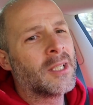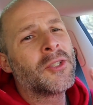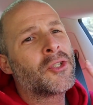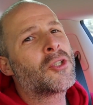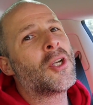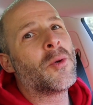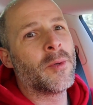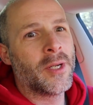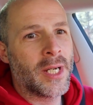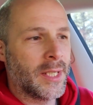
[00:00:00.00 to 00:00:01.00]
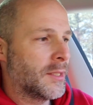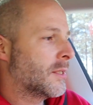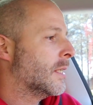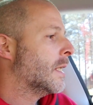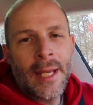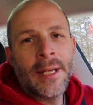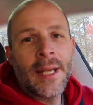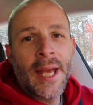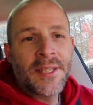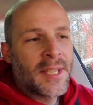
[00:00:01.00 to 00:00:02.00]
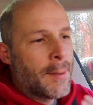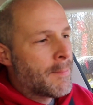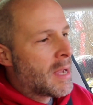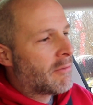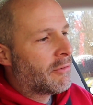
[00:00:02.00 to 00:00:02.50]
so nice and it has that matte